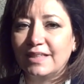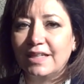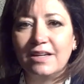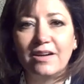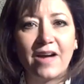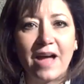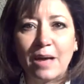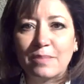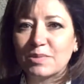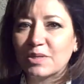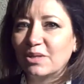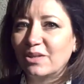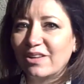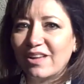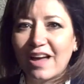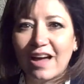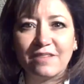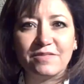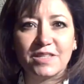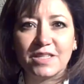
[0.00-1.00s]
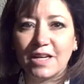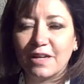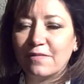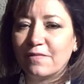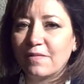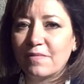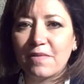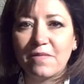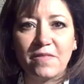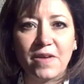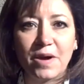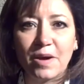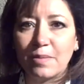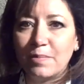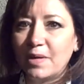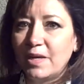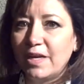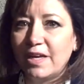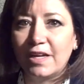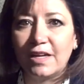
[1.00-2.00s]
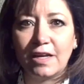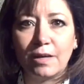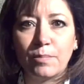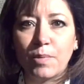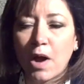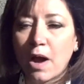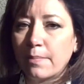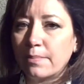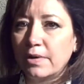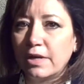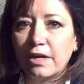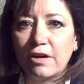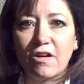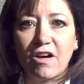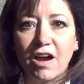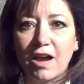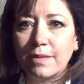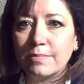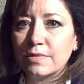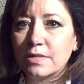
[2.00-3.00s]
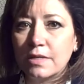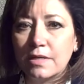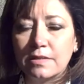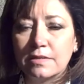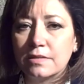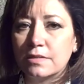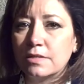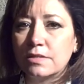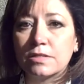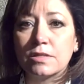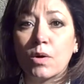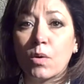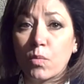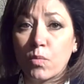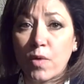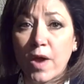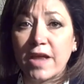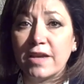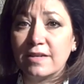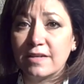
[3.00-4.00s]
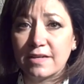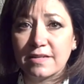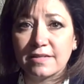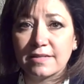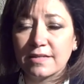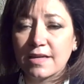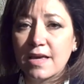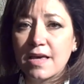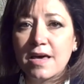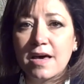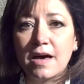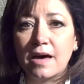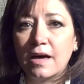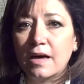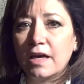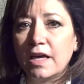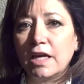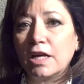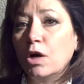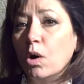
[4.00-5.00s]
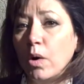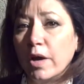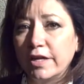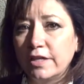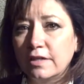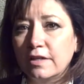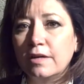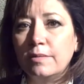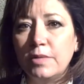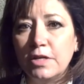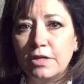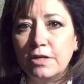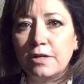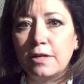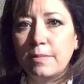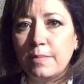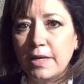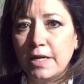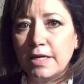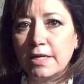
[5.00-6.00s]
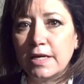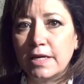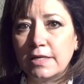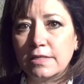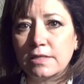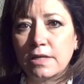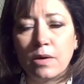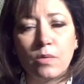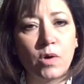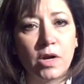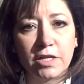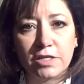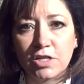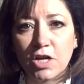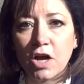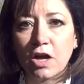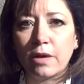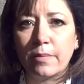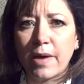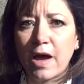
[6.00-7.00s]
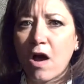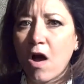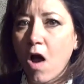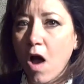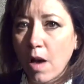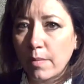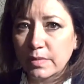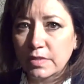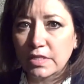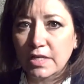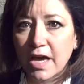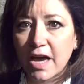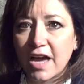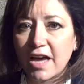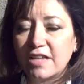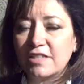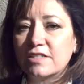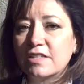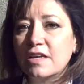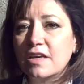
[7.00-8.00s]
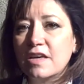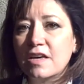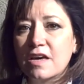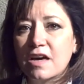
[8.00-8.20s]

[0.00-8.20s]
You know, absolutely. I've said from the very beginning, property crimes, it's just horrendous. In going to community meetings, I want to talk about homicides,